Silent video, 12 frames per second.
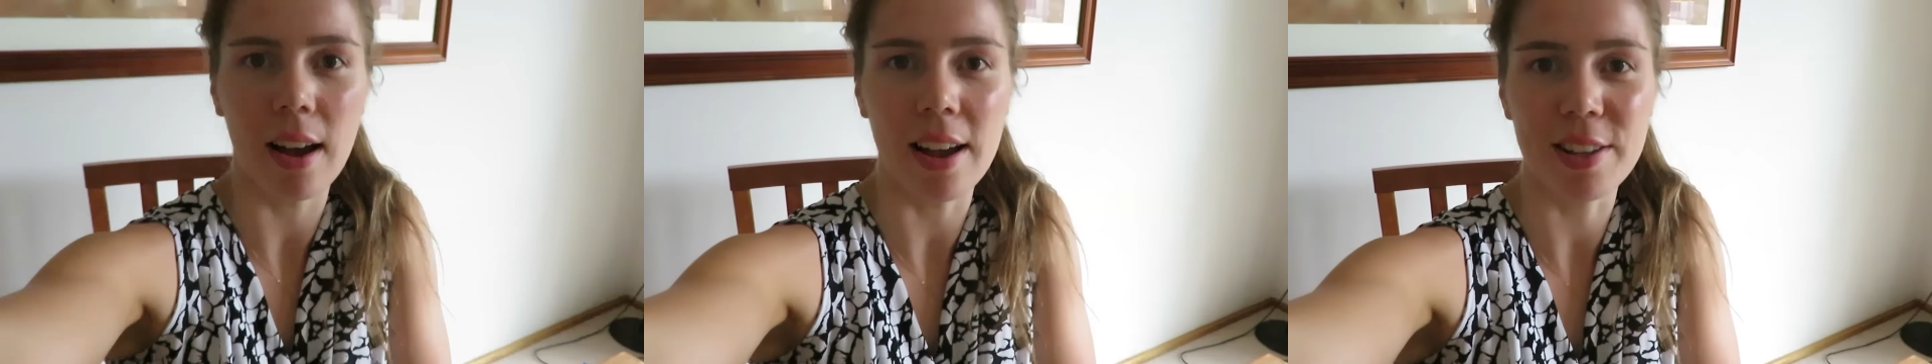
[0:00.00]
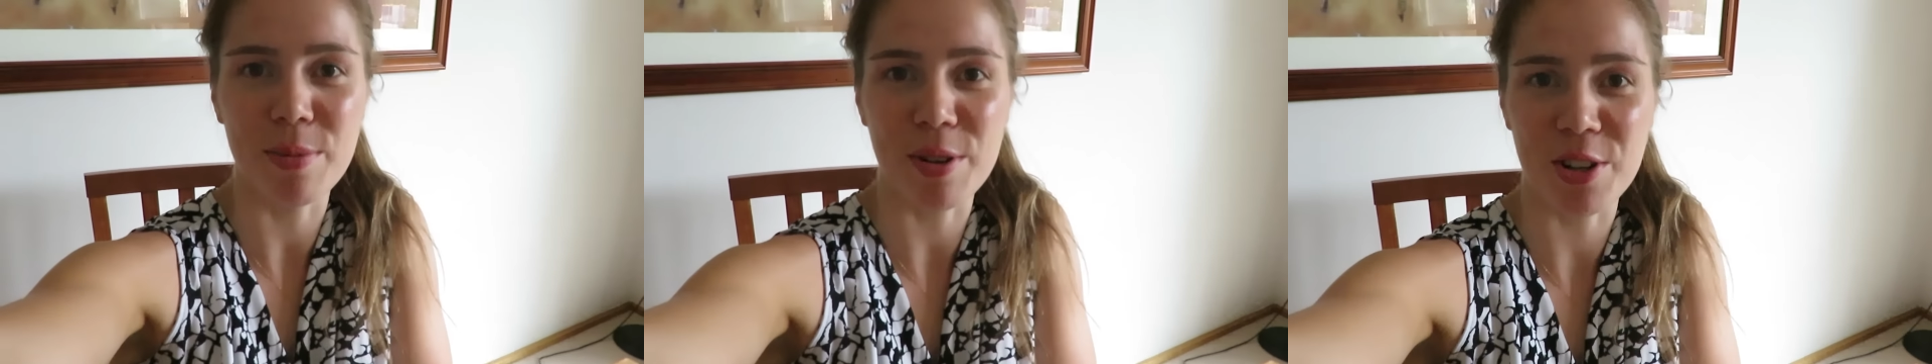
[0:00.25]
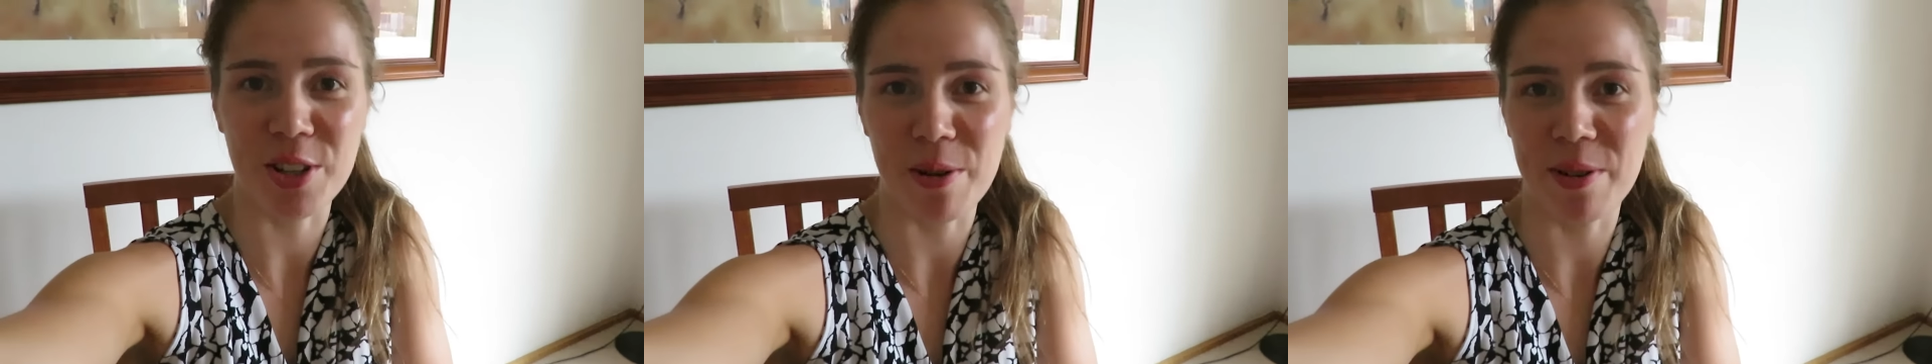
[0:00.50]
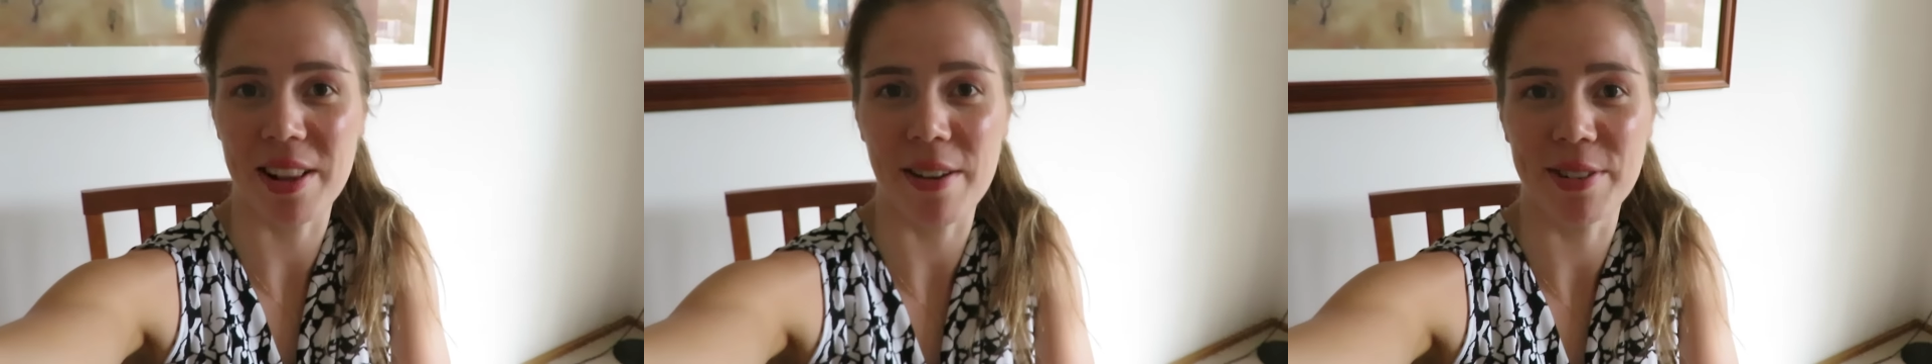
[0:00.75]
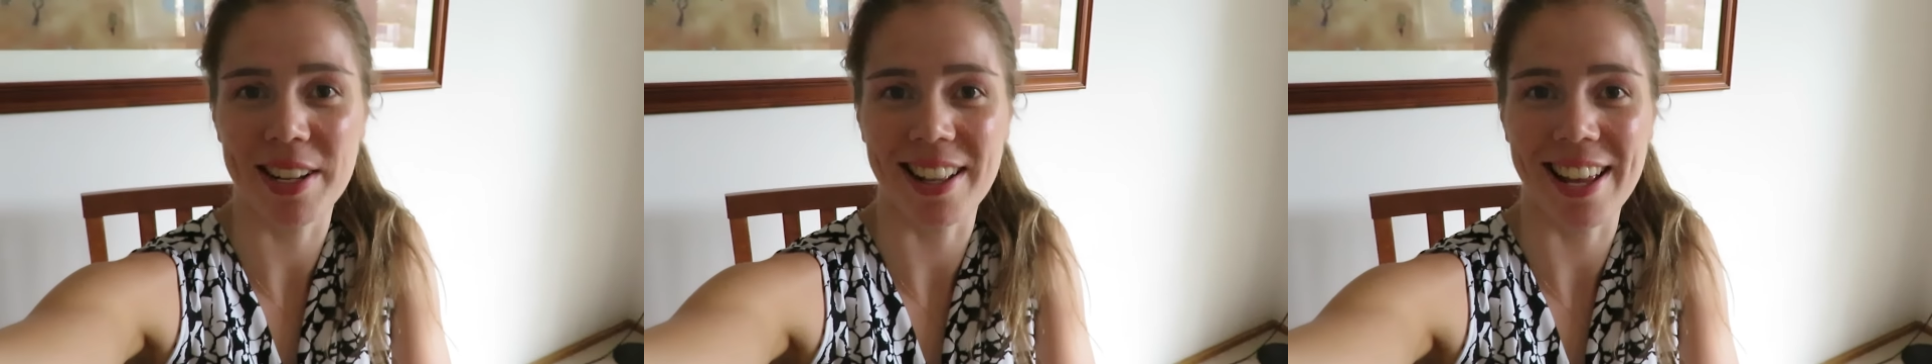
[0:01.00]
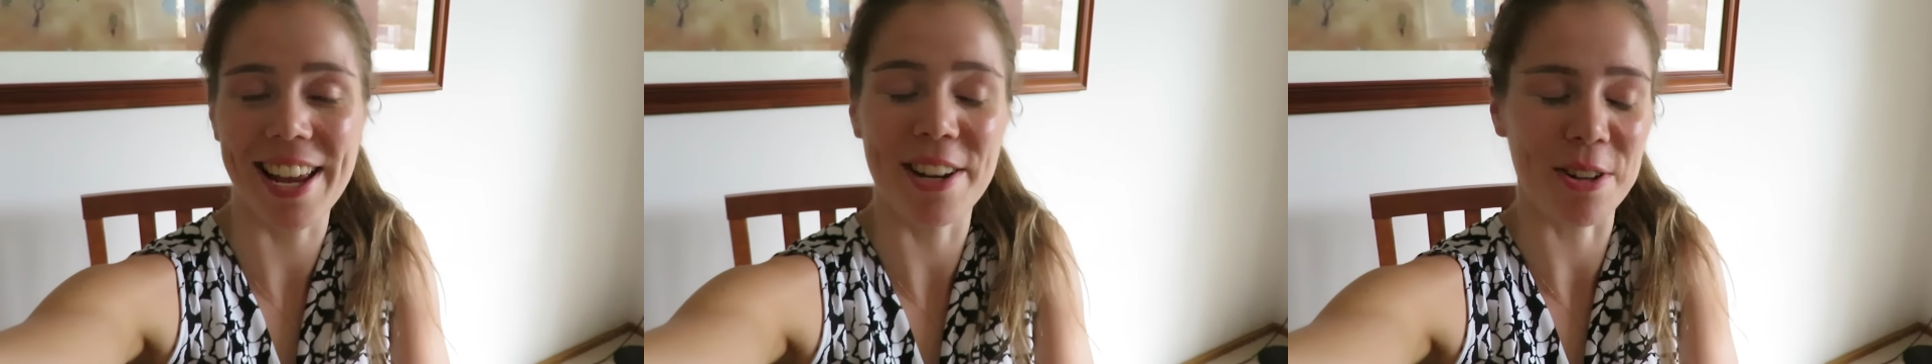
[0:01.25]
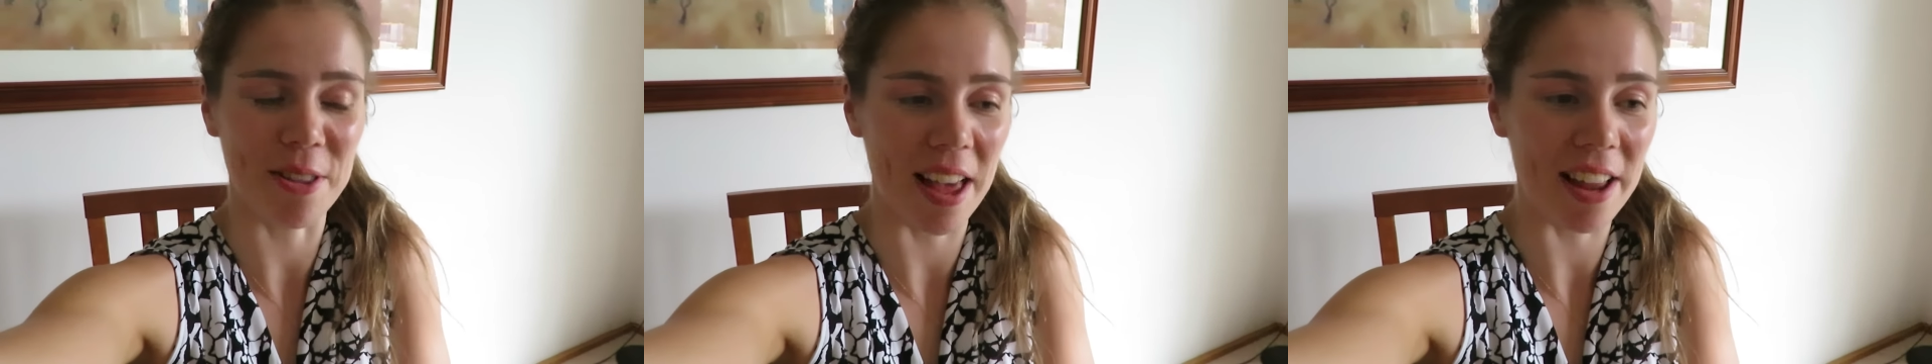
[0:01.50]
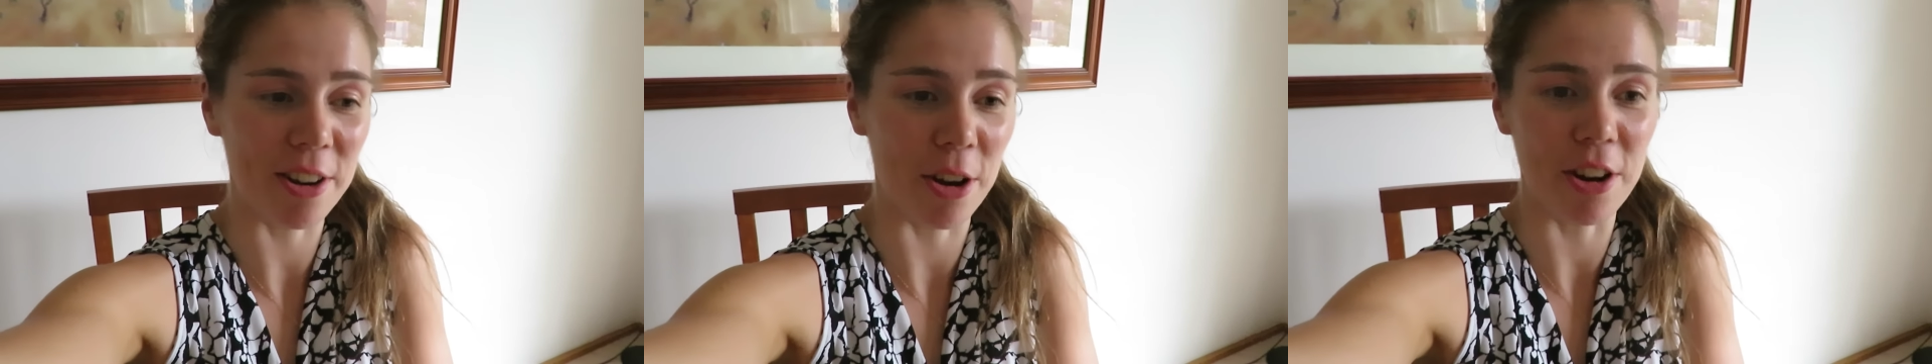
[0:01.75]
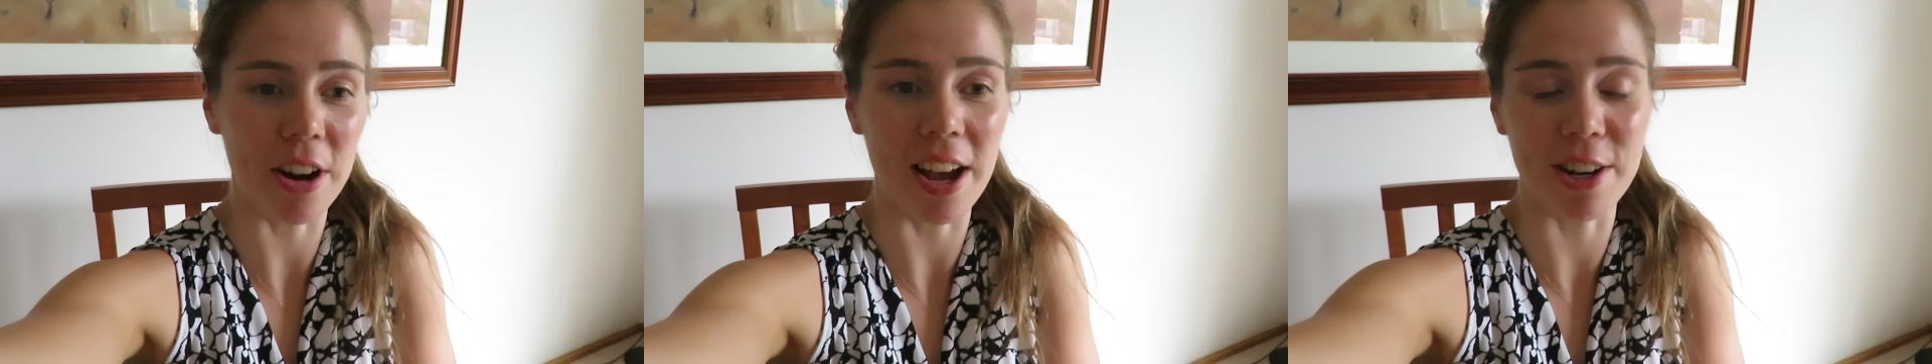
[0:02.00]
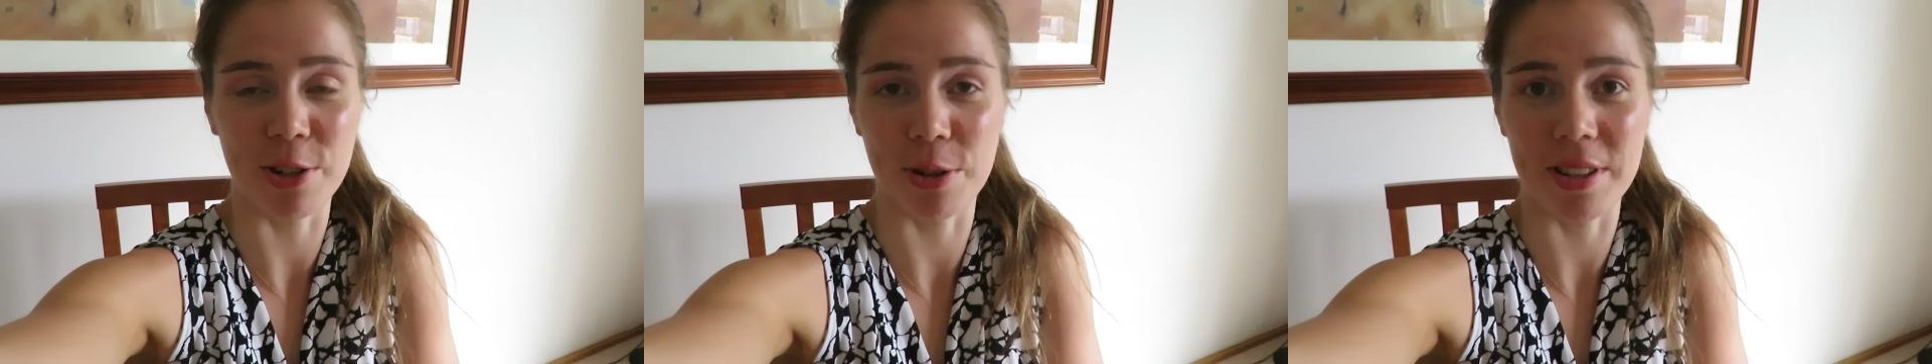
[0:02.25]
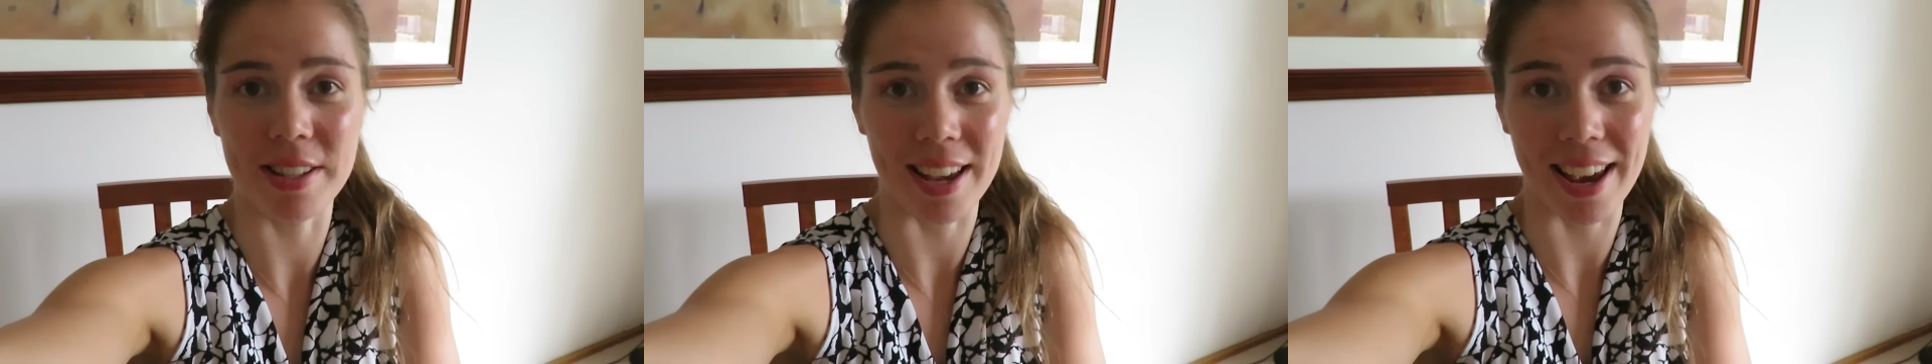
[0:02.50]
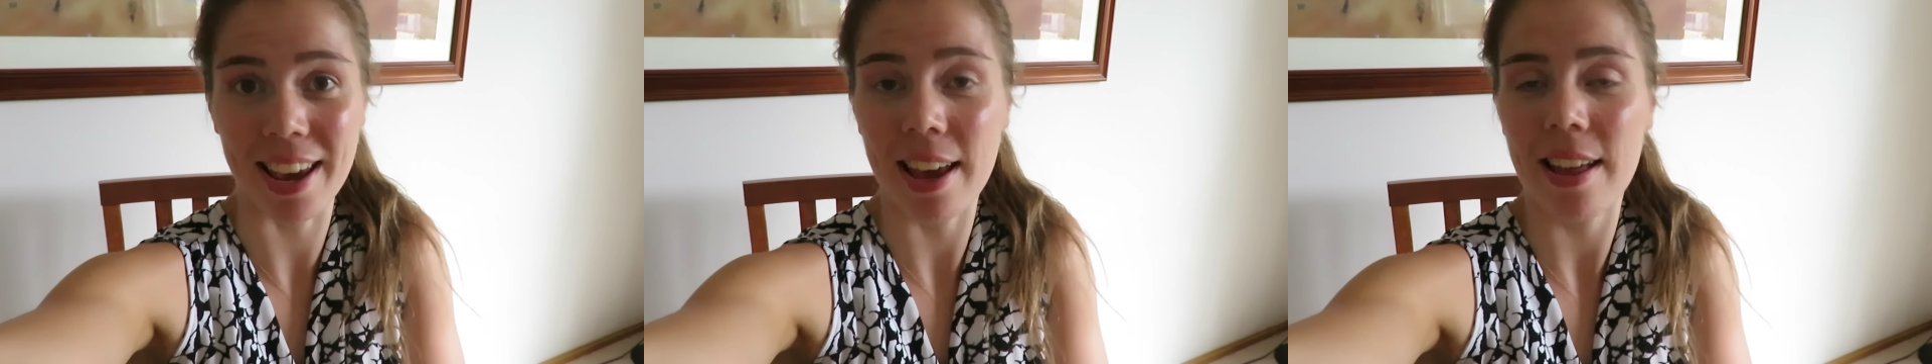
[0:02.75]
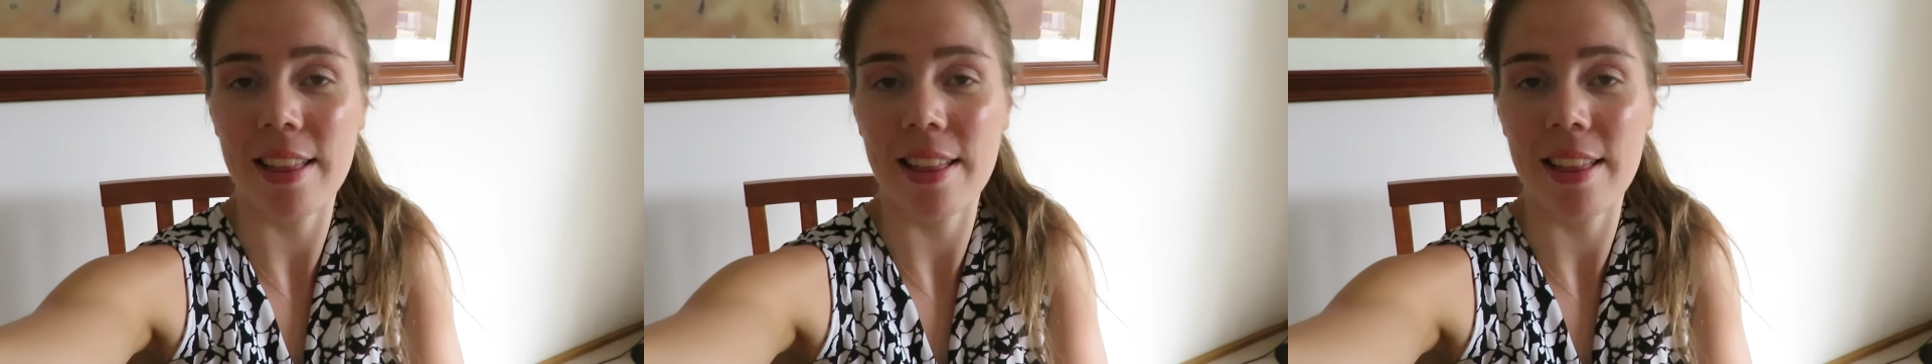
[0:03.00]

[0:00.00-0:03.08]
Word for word: as much as i would love to end on that note i should say